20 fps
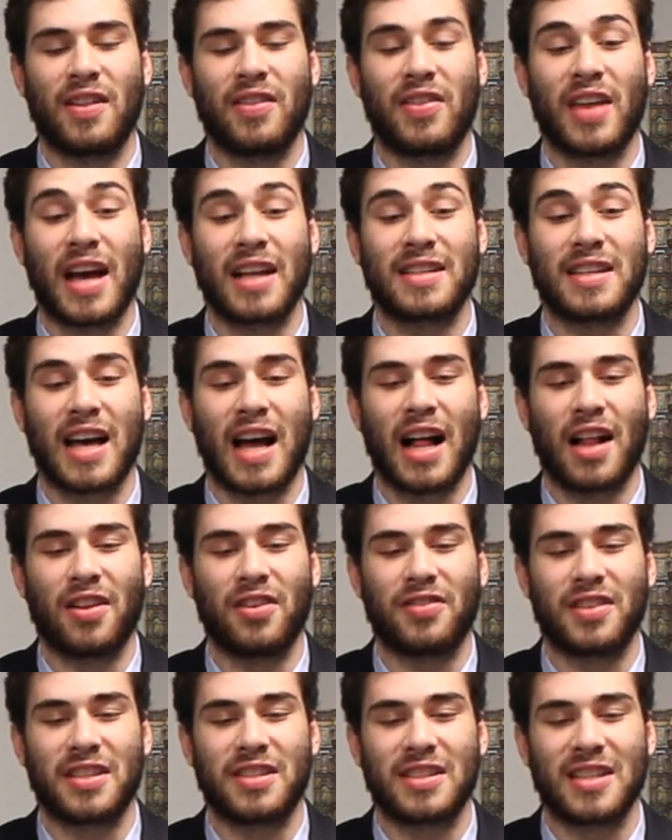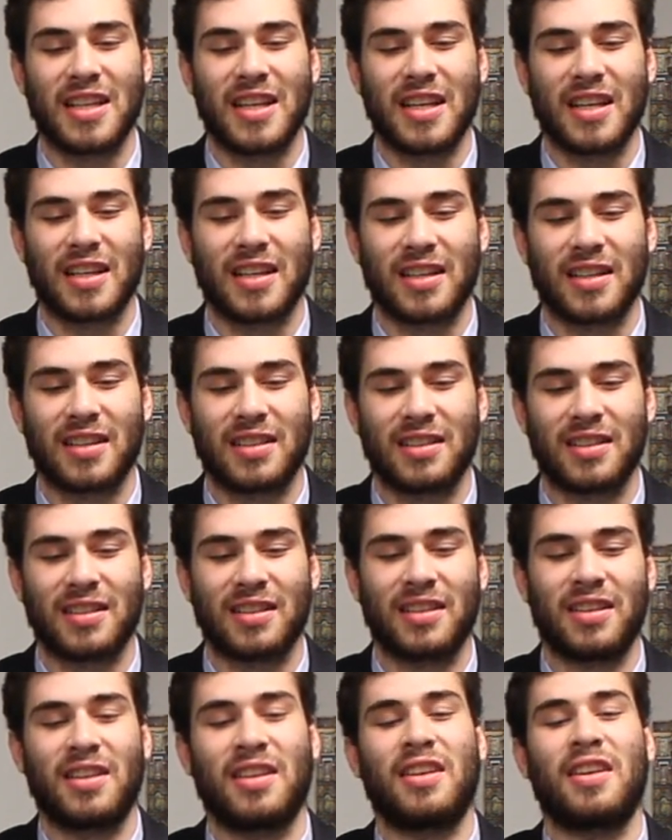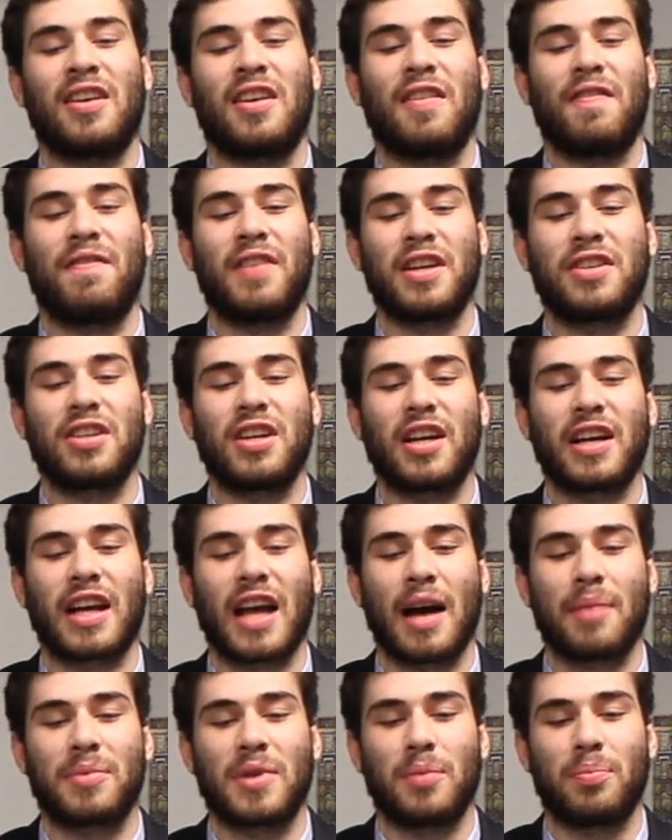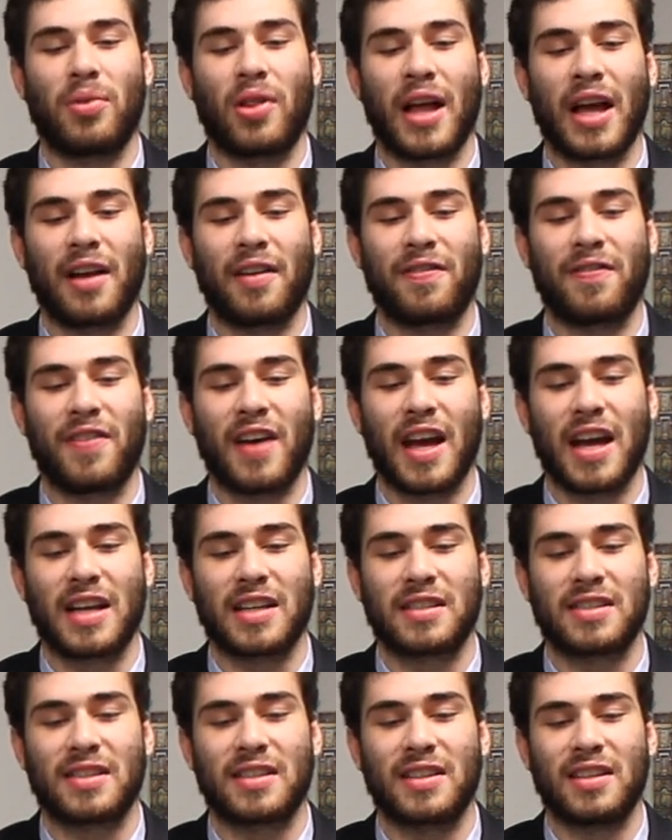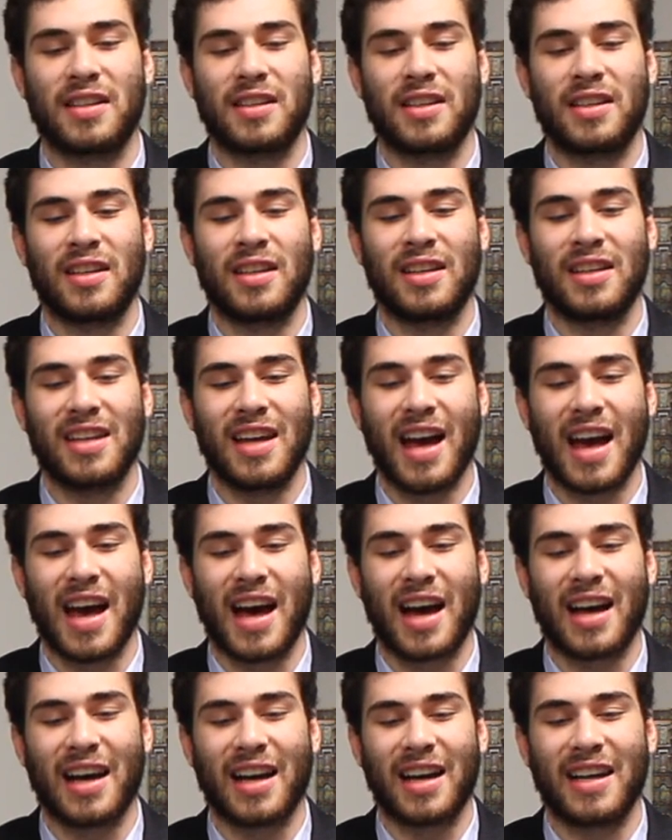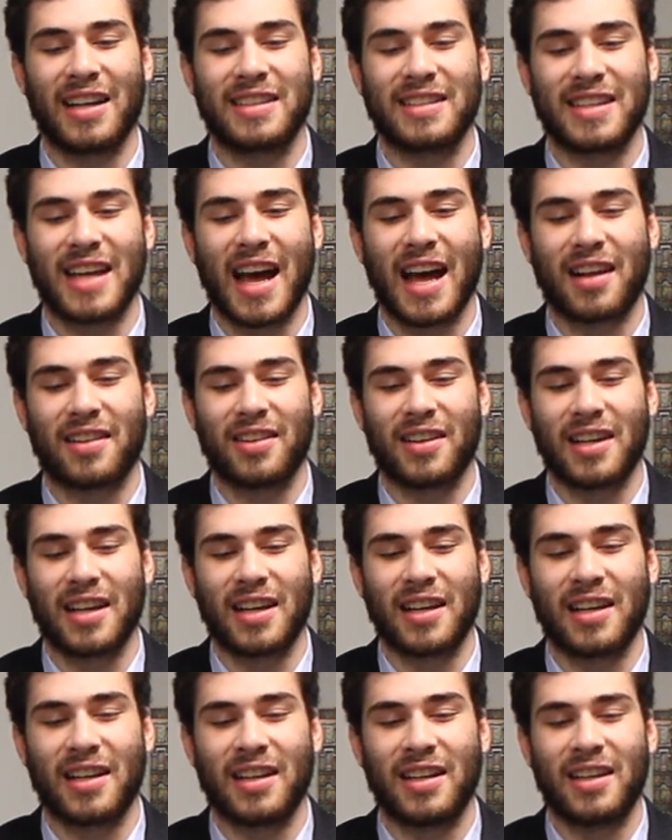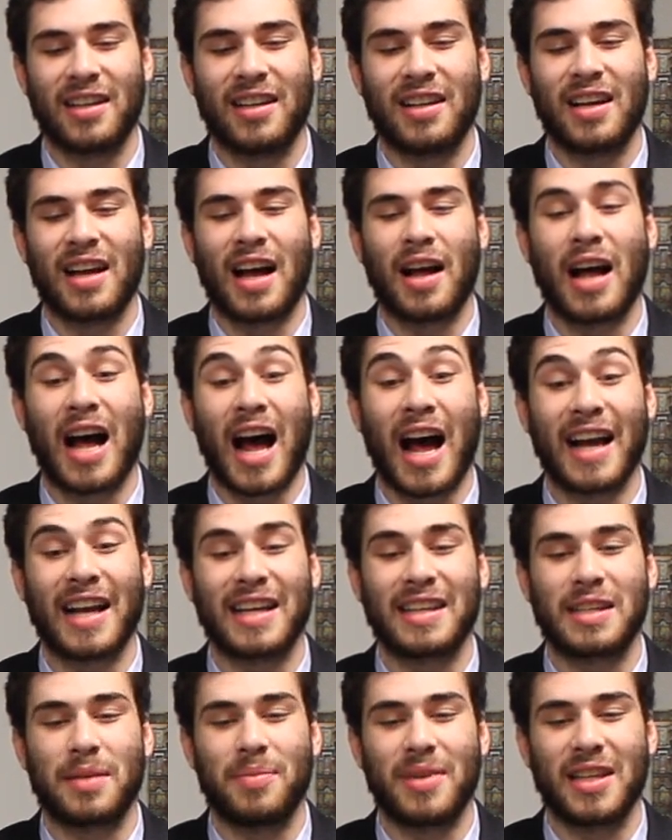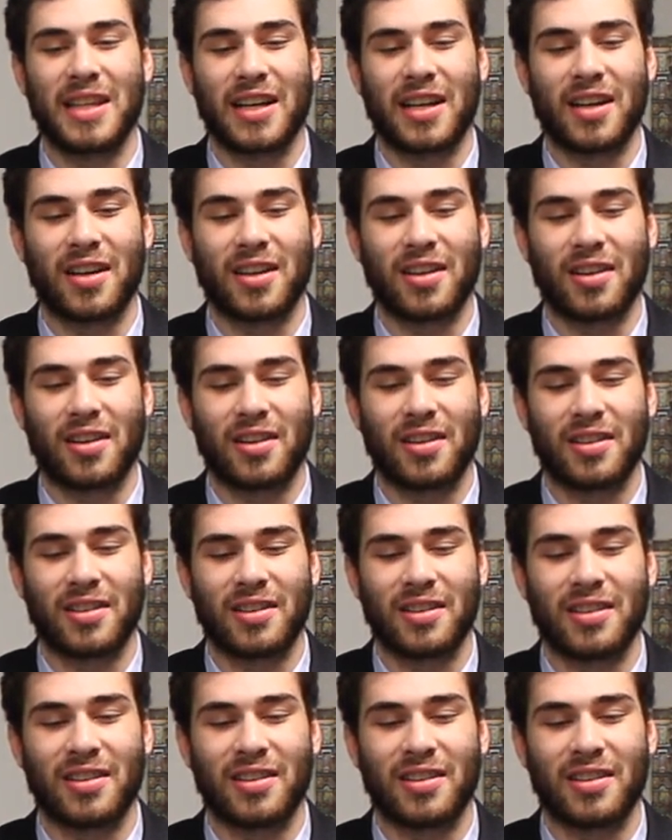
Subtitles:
That's a hell of a scene. Vitya kept a blank face. Yeah, exactly. I get to be the girl.